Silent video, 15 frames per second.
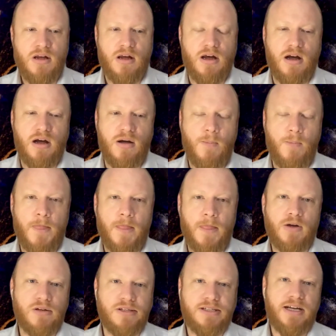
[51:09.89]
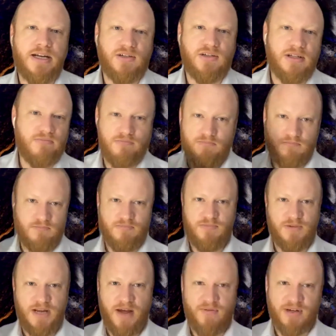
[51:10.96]
actually
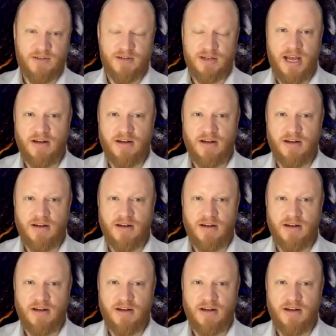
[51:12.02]
having to